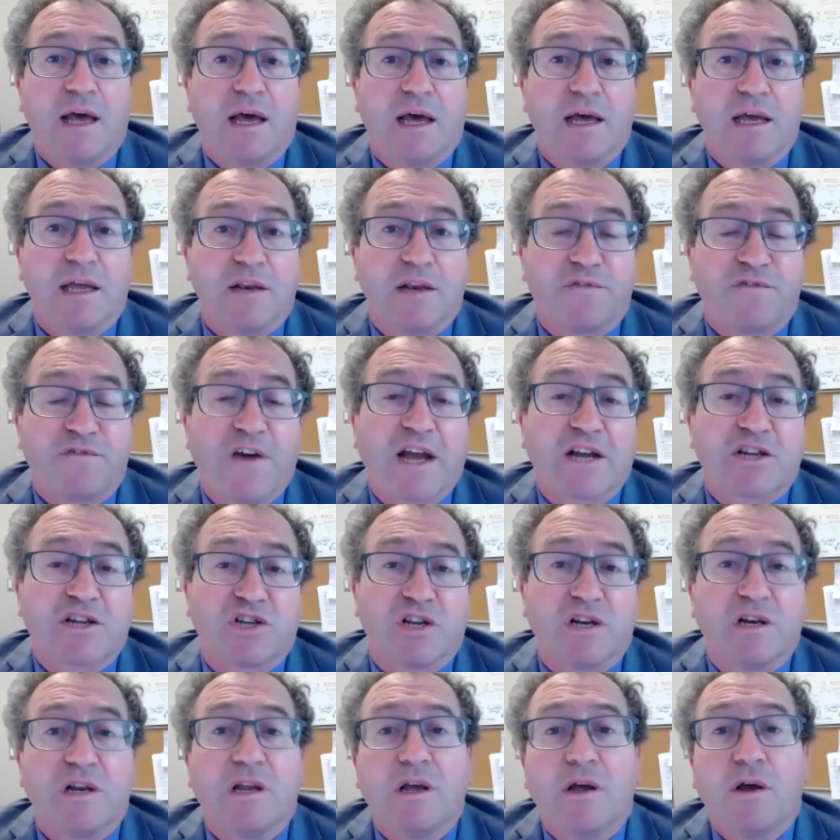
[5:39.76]

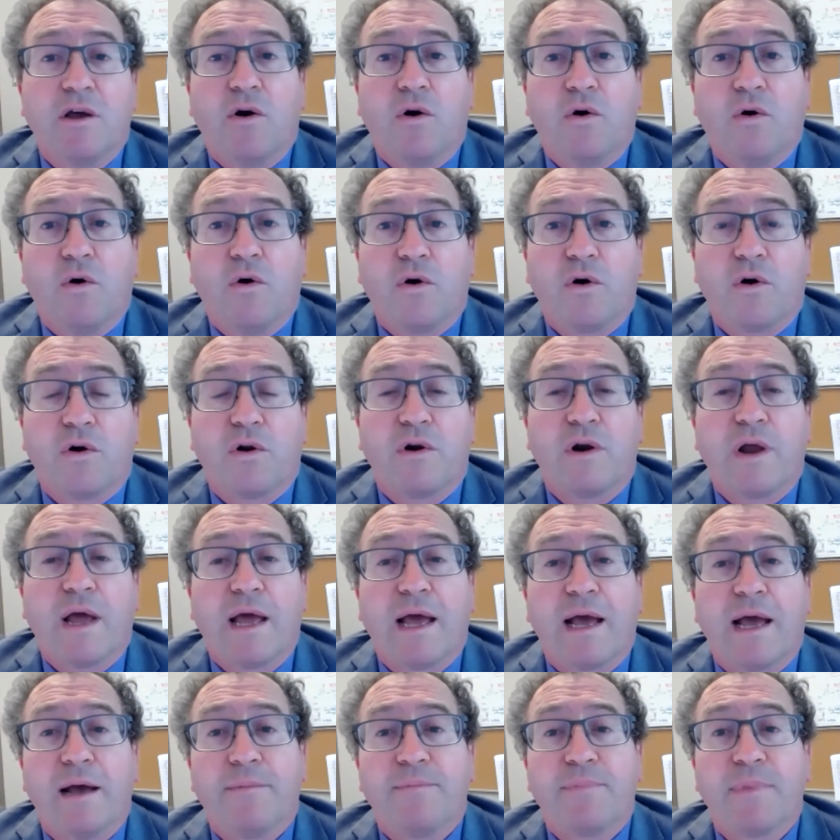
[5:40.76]
infection or
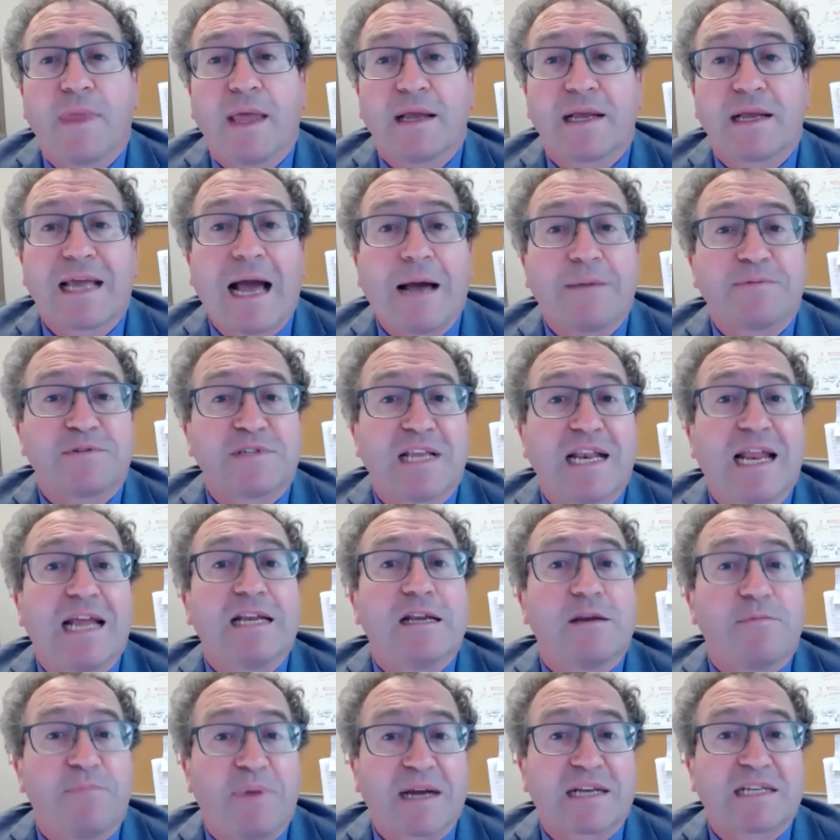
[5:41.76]

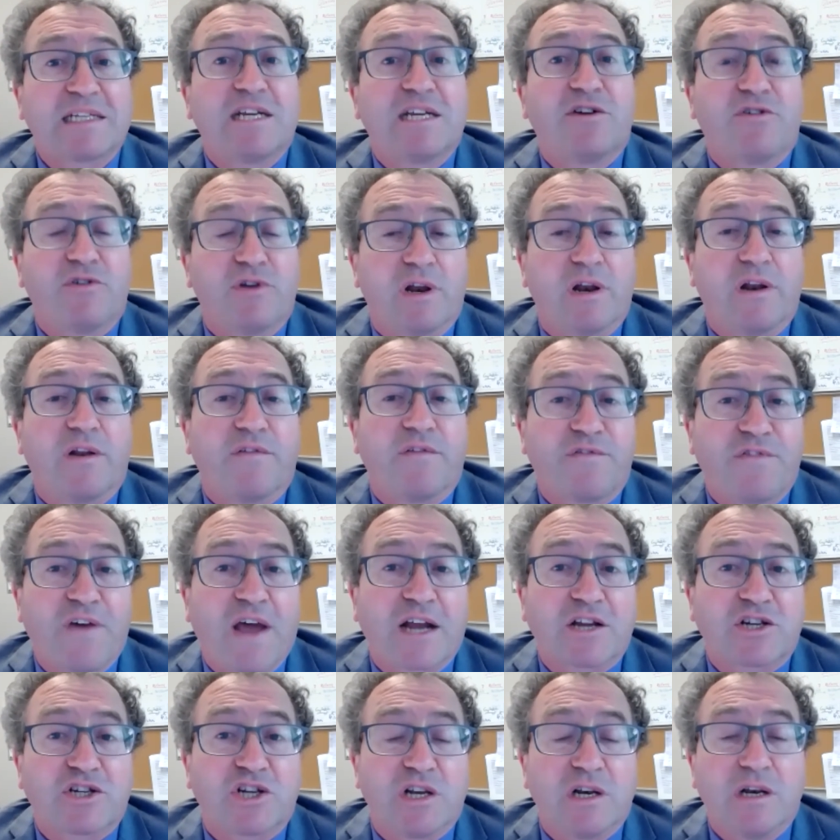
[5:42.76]
encapsulated bacterial
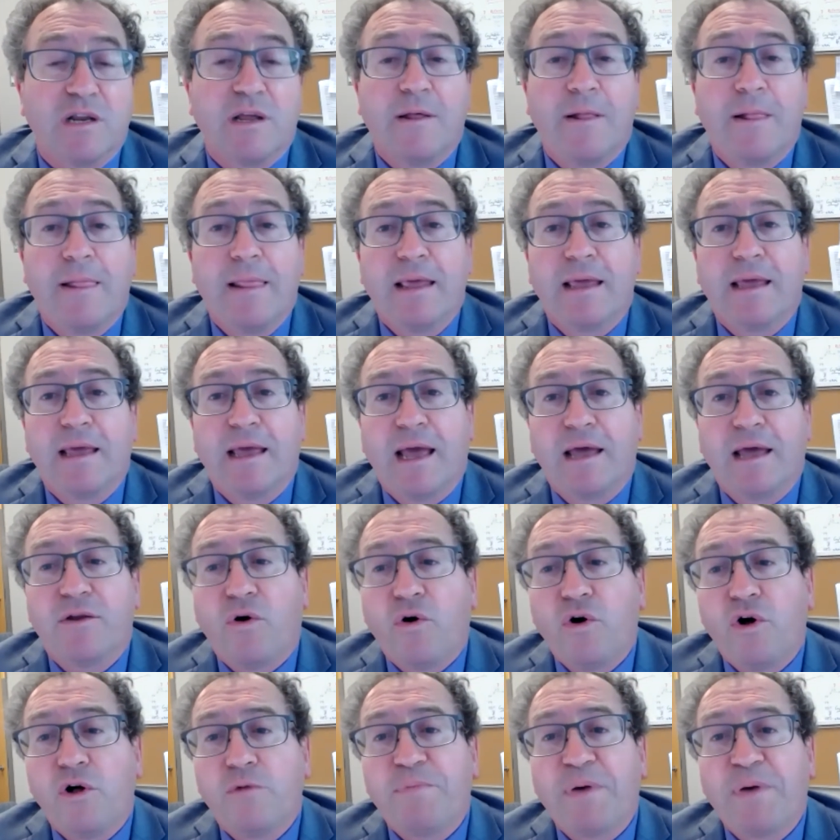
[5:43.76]
infection. And
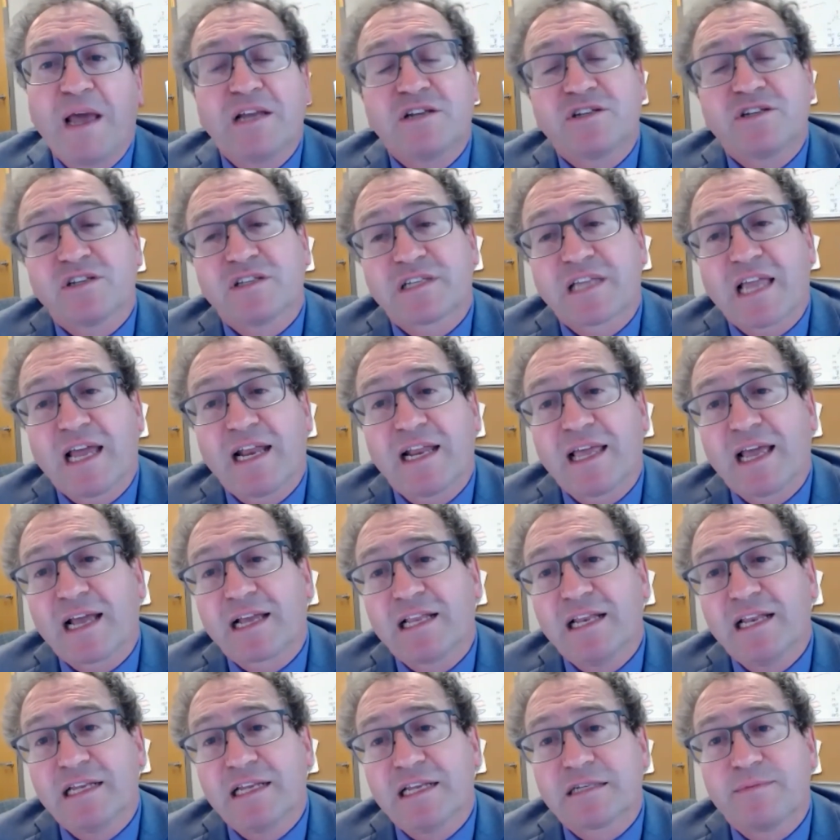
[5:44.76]
all patients getting
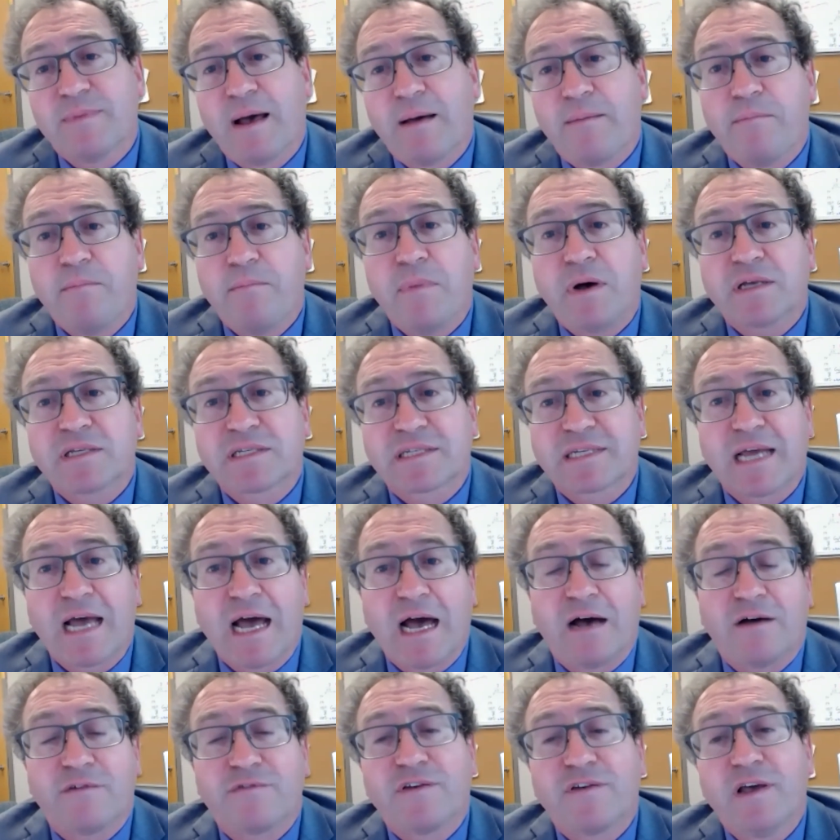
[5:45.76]
eculizumab must
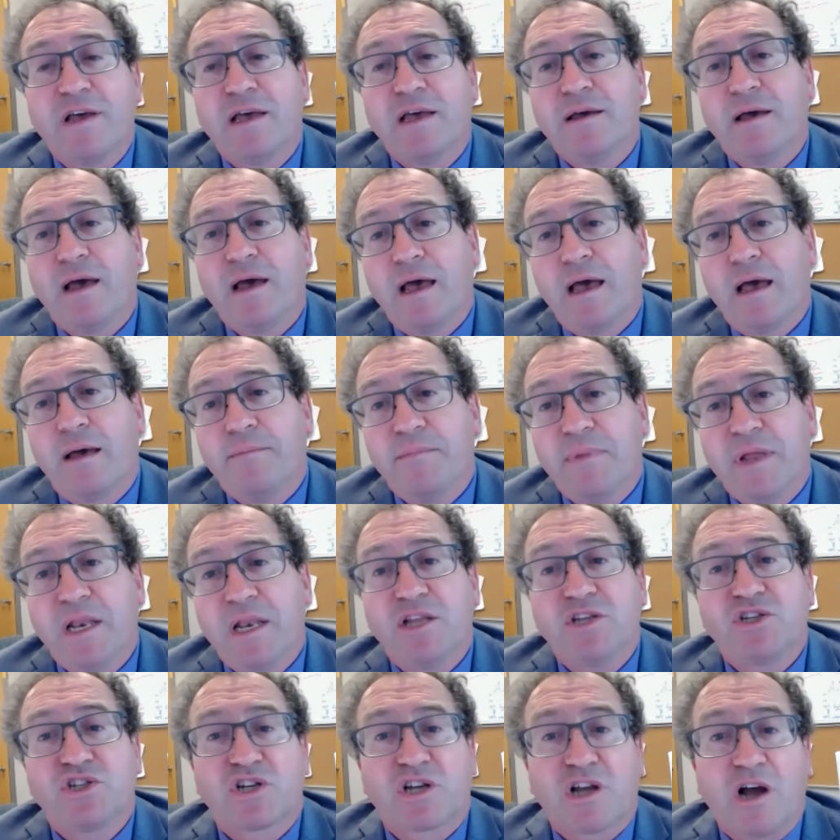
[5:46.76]
have
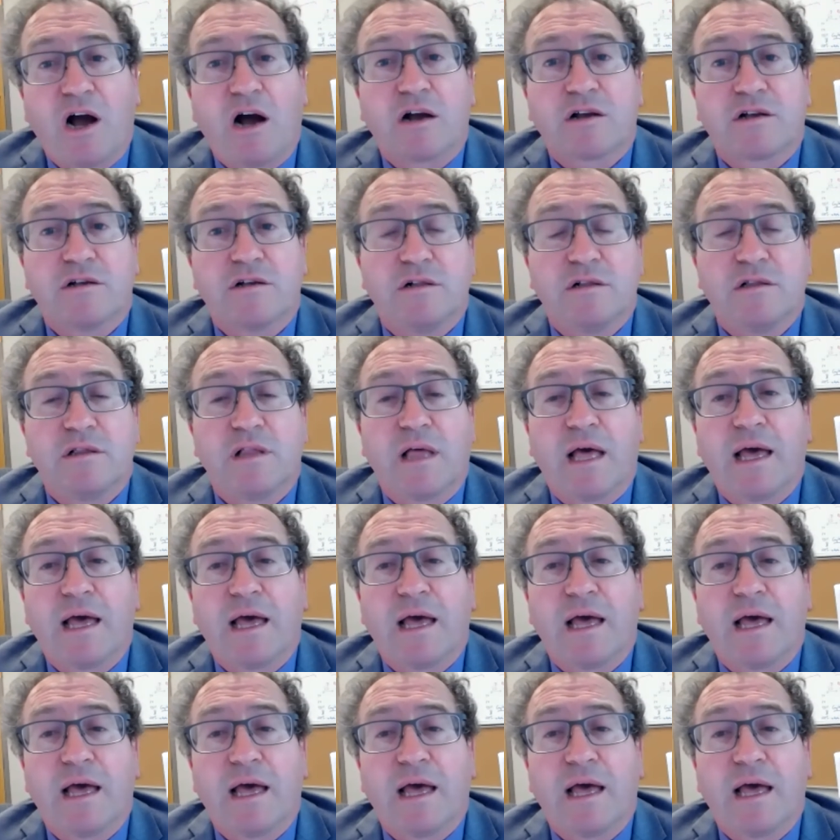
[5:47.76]
meningococcal